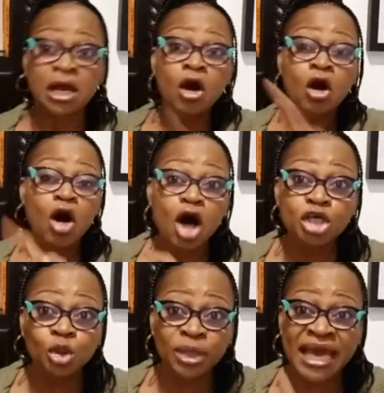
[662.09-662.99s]
All you
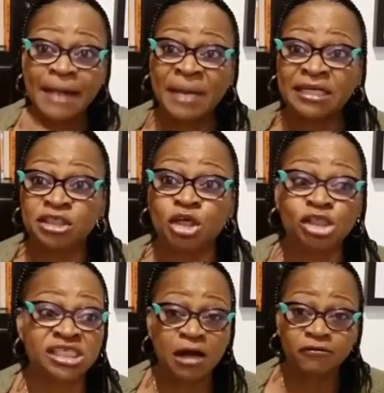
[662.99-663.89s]
care about is
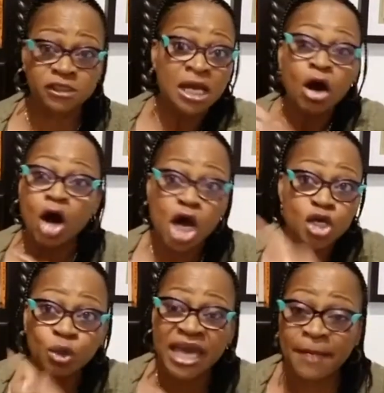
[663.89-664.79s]
yourselves. All you
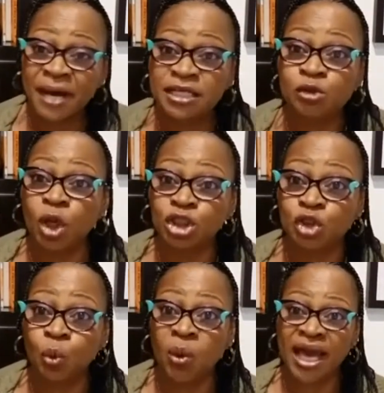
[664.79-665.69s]
care about is what you
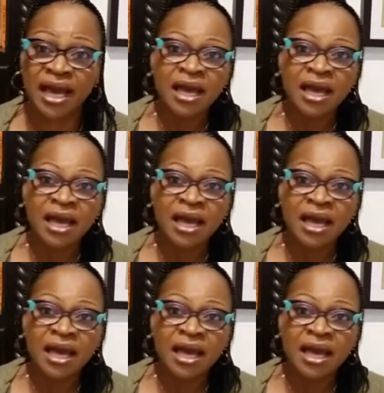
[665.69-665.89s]
wear.